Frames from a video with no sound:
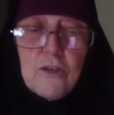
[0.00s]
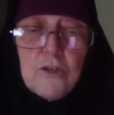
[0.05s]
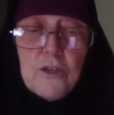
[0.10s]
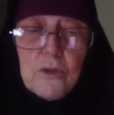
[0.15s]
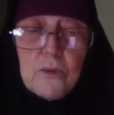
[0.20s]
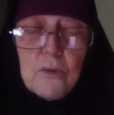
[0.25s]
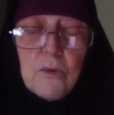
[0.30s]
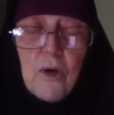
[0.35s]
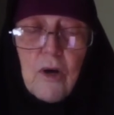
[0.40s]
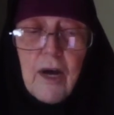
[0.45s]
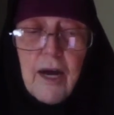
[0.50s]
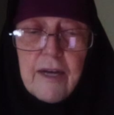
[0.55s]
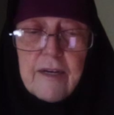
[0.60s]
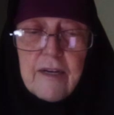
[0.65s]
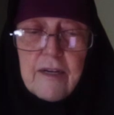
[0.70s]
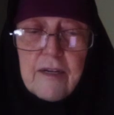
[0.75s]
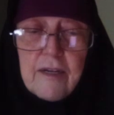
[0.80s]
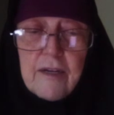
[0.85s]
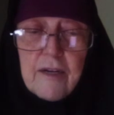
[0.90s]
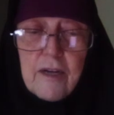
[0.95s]
Do not
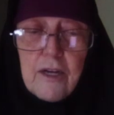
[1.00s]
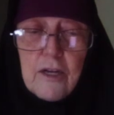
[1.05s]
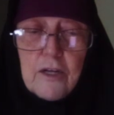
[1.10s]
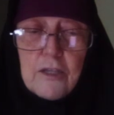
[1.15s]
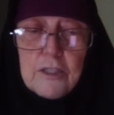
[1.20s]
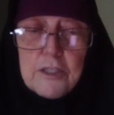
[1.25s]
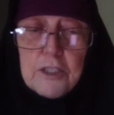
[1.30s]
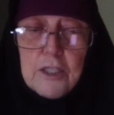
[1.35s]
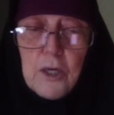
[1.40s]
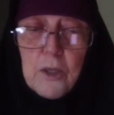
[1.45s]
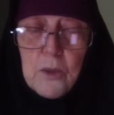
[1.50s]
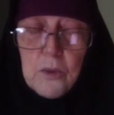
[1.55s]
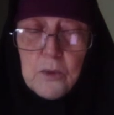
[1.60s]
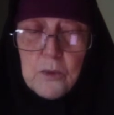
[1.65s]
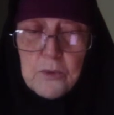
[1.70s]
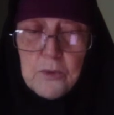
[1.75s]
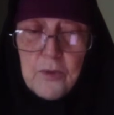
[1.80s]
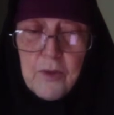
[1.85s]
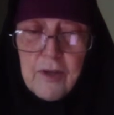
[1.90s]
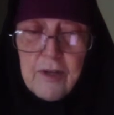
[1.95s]

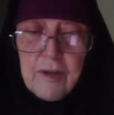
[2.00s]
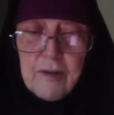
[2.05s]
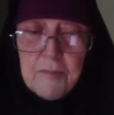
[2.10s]
clothe